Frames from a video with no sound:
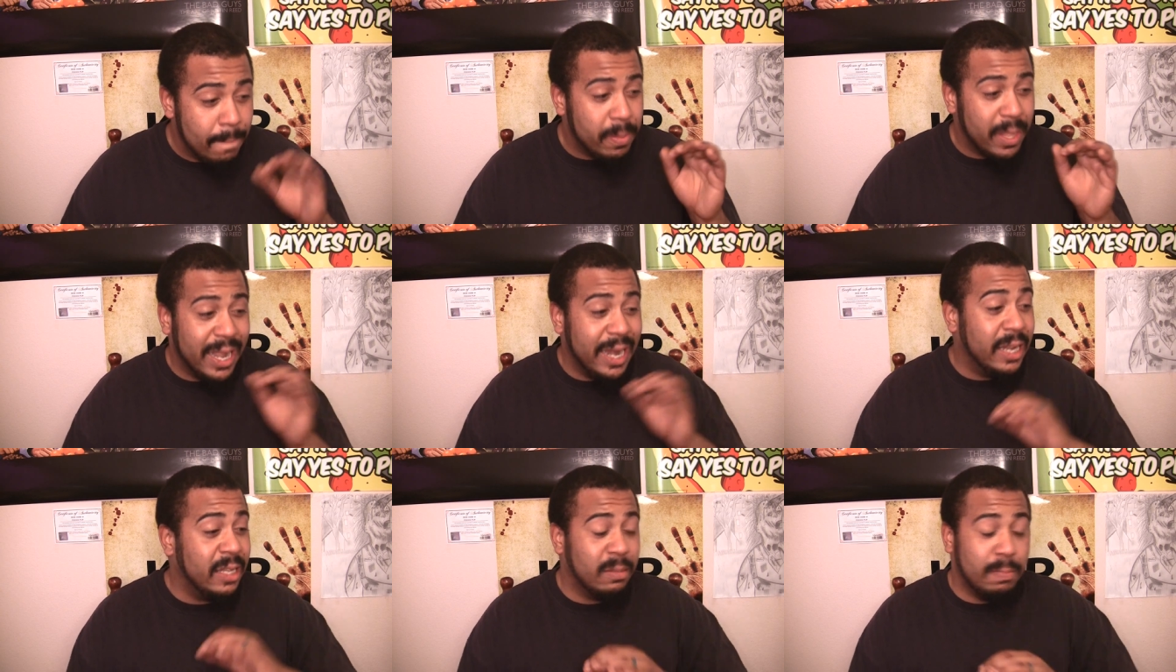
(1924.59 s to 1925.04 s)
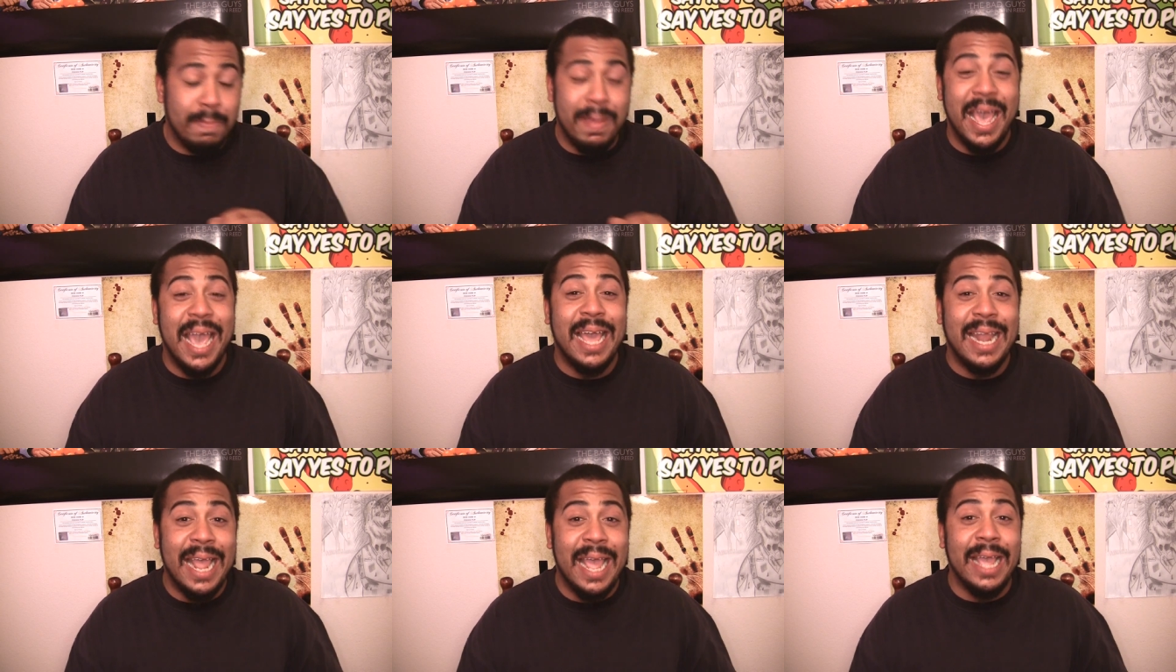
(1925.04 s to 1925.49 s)
It is
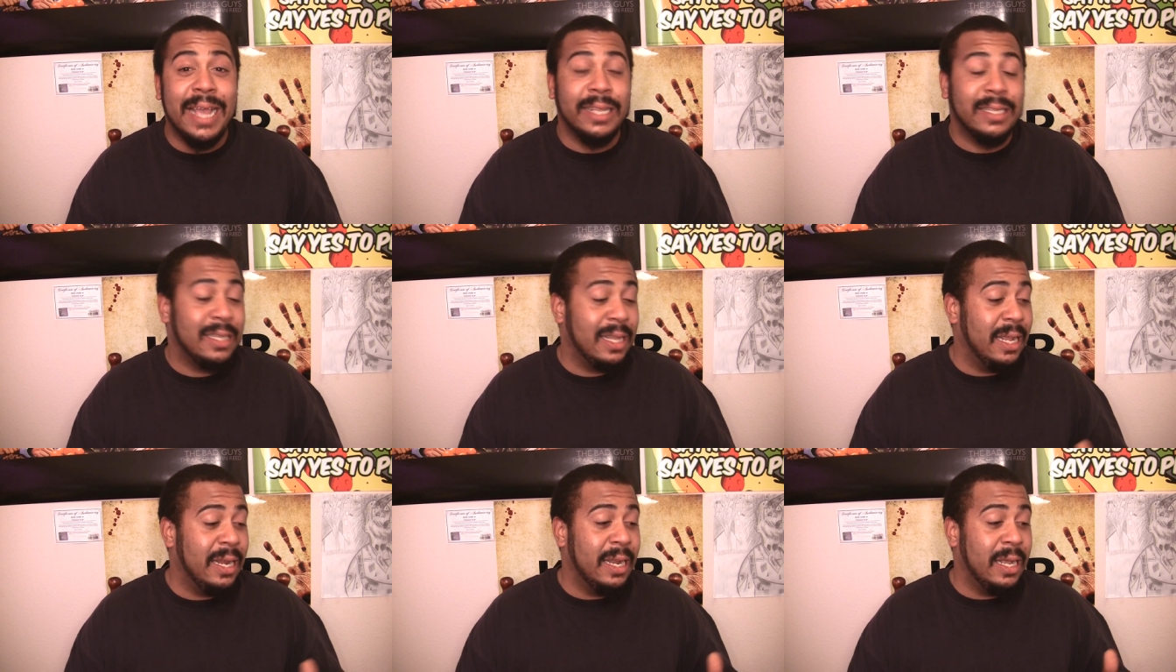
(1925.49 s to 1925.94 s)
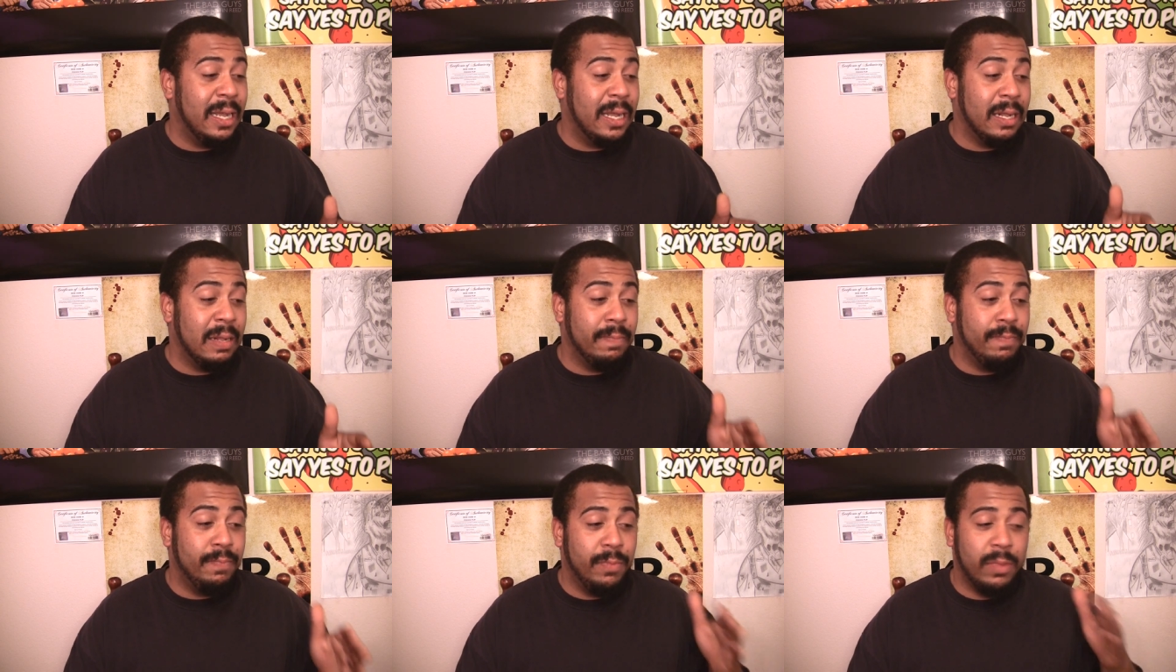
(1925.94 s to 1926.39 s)
badass. And
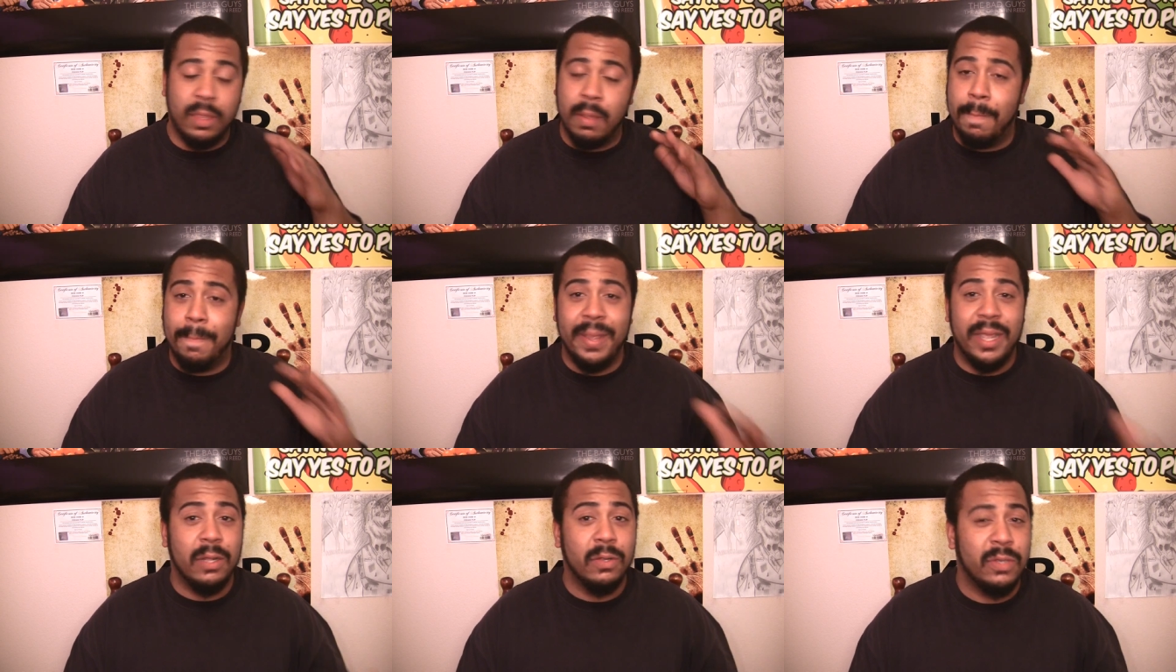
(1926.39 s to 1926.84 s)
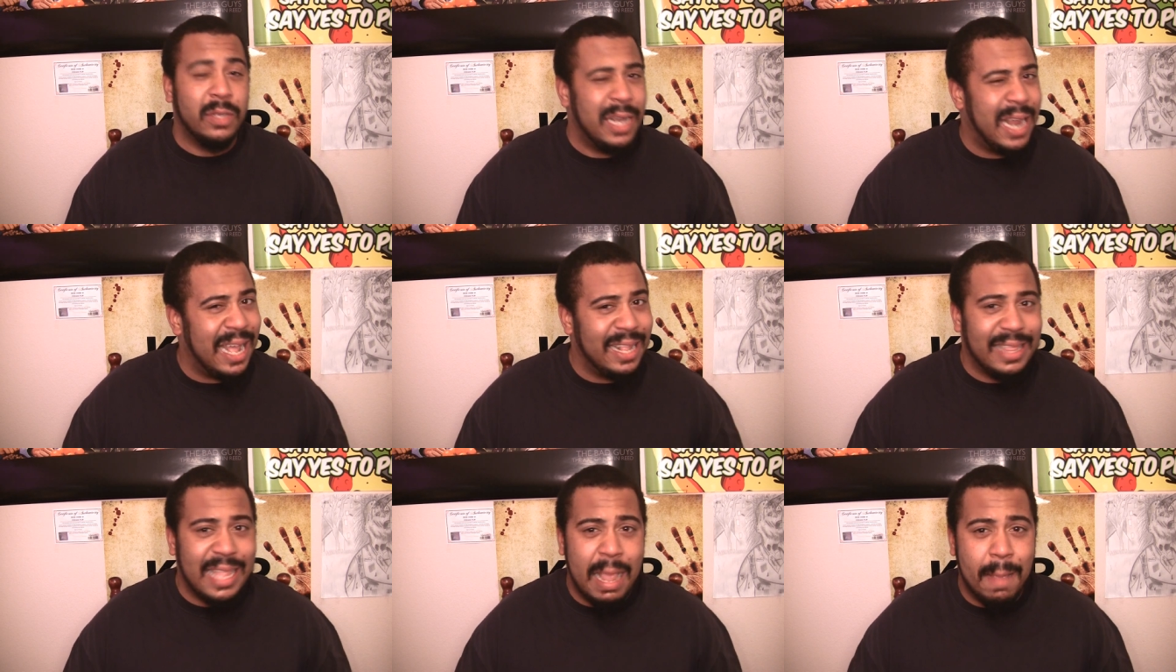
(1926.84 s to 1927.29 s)
the build's
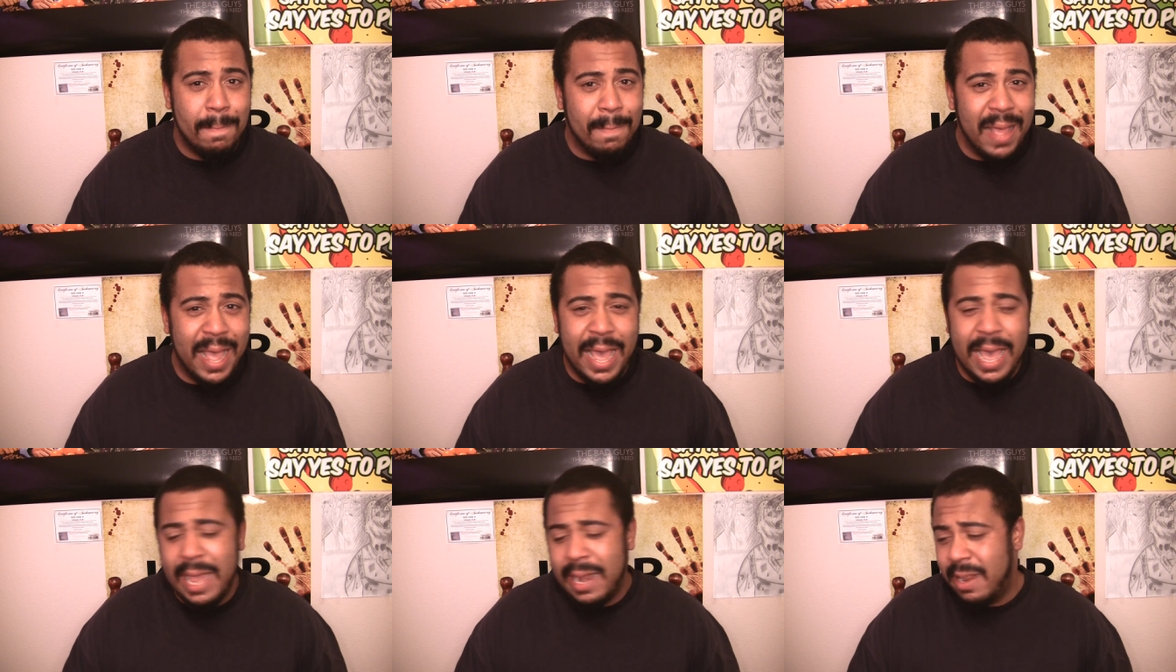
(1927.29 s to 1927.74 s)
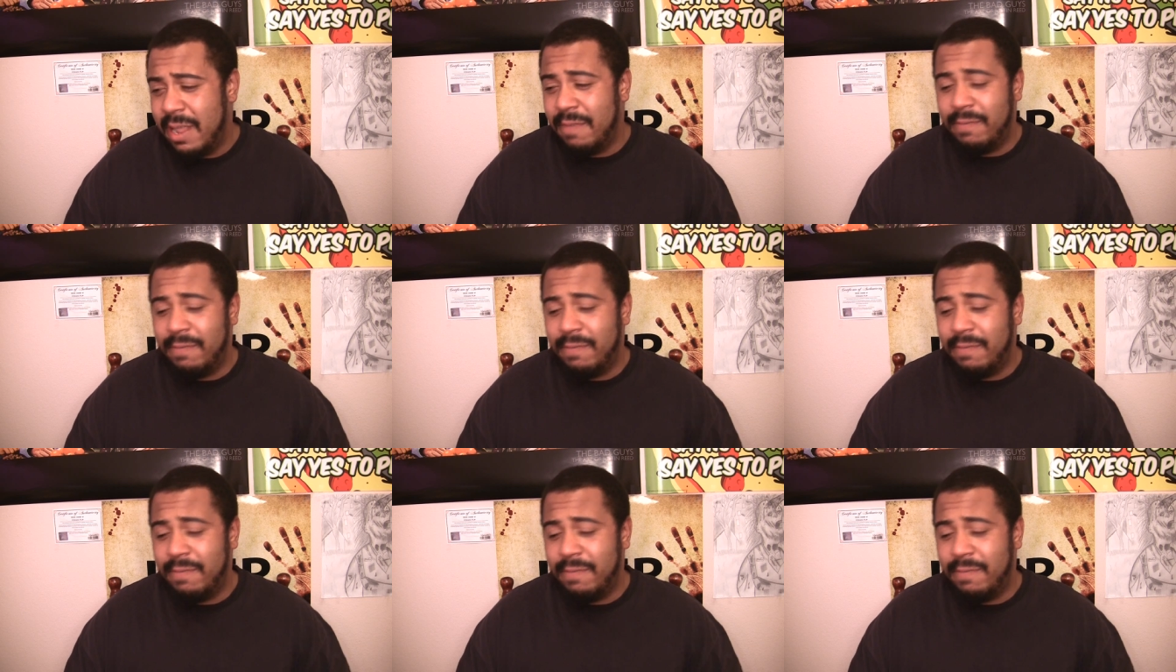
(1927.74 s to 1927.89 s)
not that bad.